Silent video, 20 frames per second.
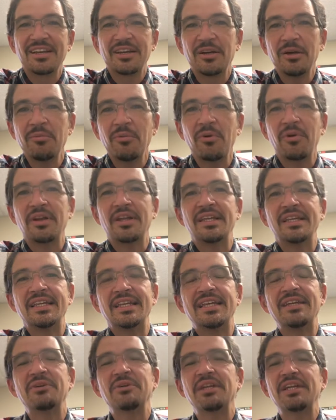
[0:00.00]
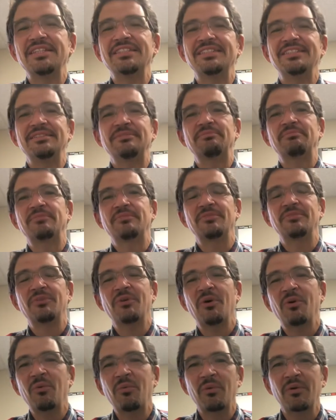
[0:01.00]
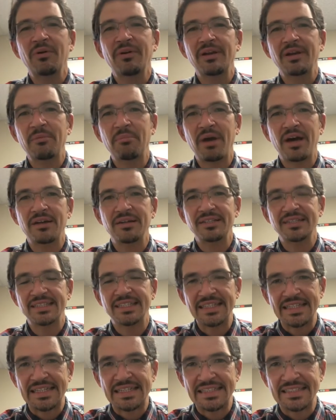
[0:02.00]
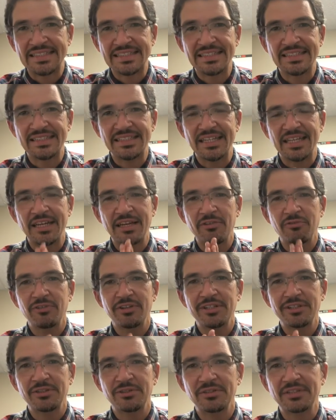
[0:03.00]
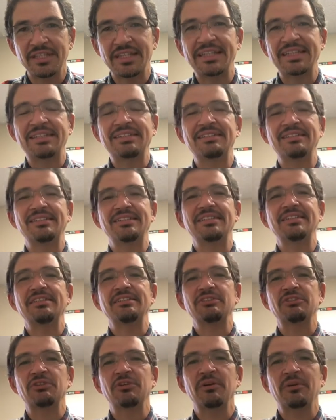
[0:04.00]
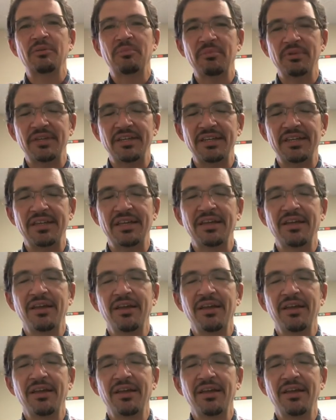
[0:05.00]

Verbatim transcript: Good morning, Eagle Nation. Don't worry about a thing. Every little thing is going to be